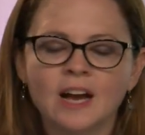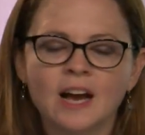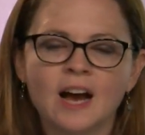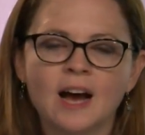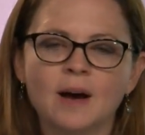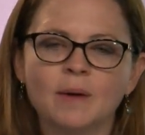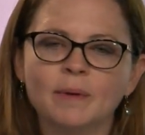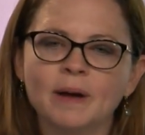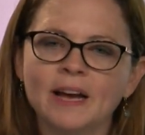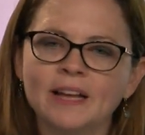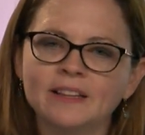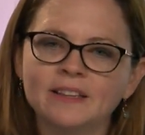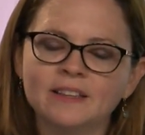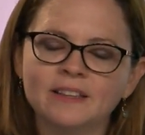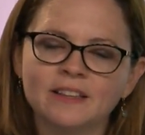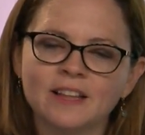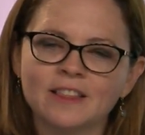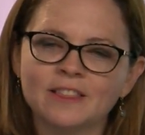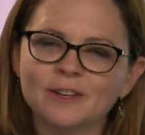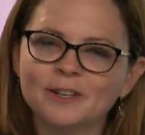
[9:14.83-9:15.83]

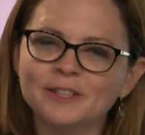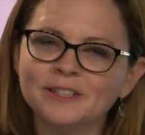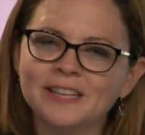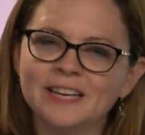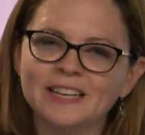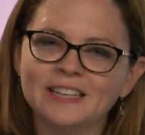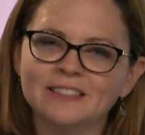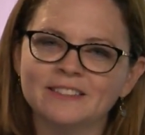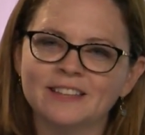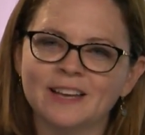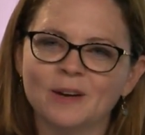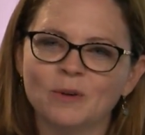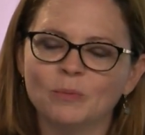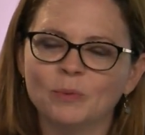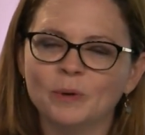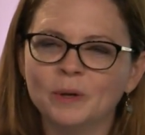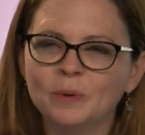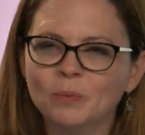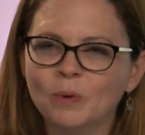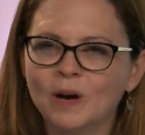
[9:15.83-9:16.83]
And the third thing is that
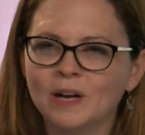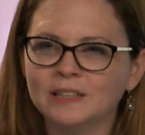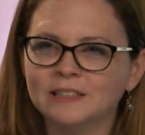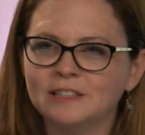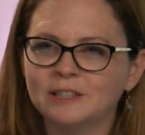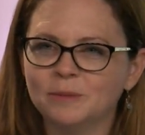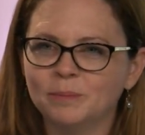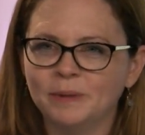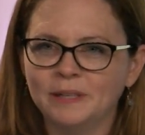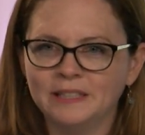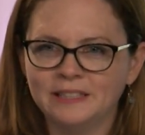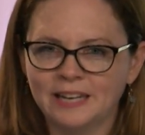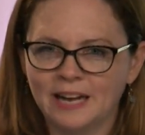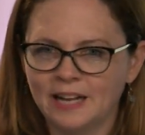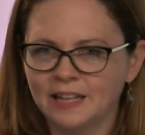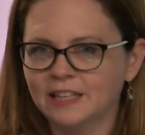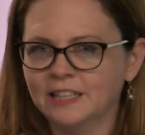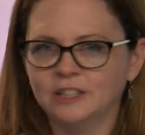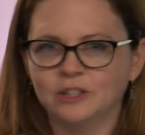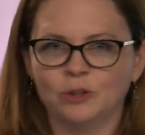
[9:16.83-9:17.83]
we want to be
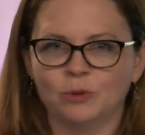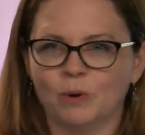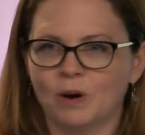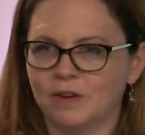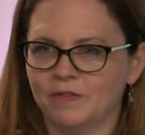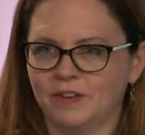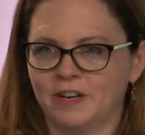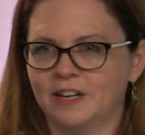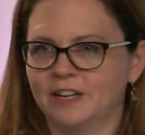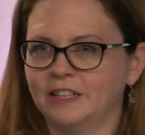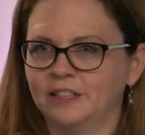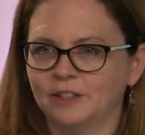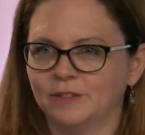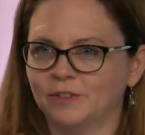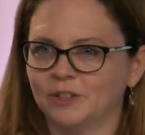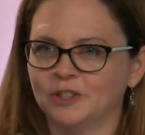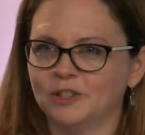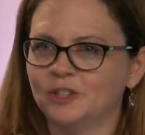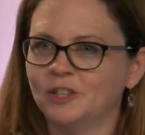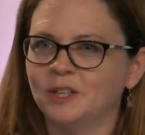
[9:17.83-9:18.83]
telling to our very
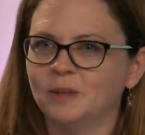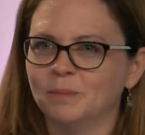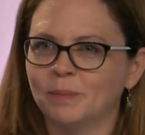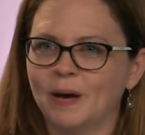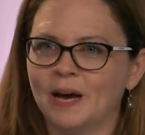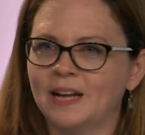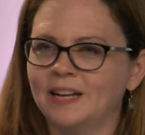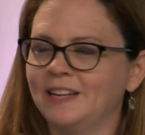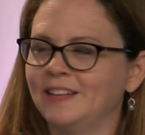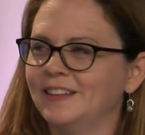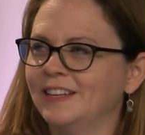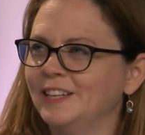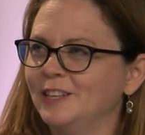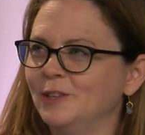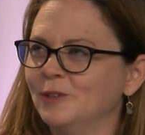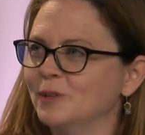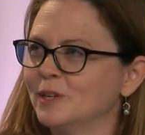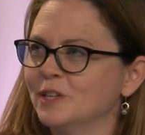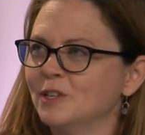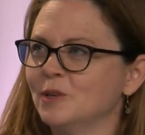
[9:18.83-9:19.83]
diverse student body that
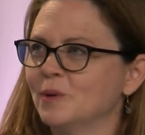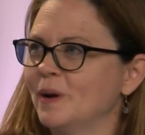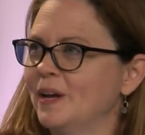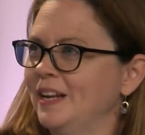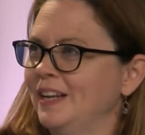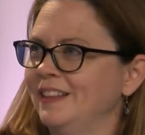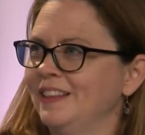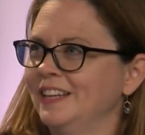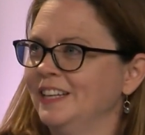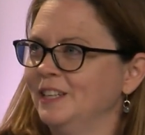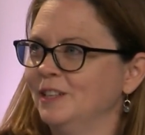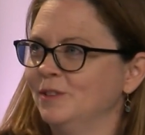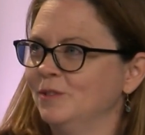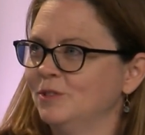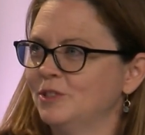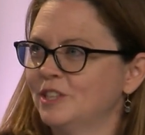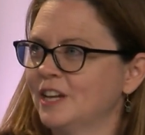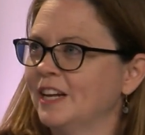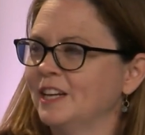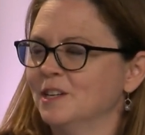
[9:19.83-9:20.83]
you can do anything you
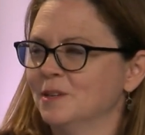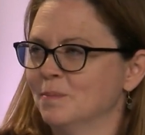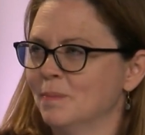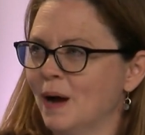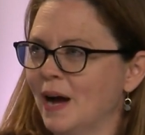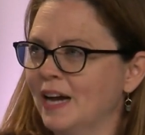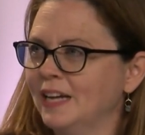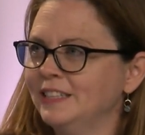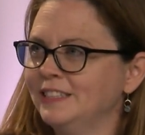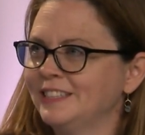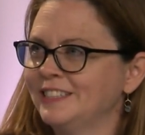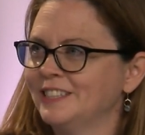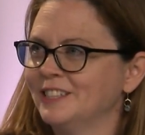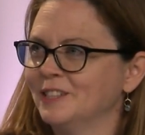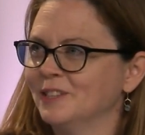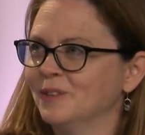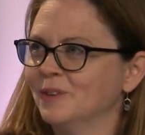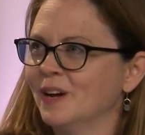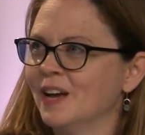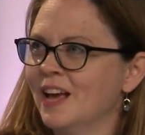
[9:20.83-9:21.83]
set your mind
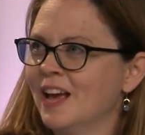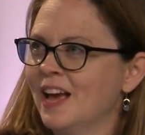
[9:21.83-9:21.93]
to,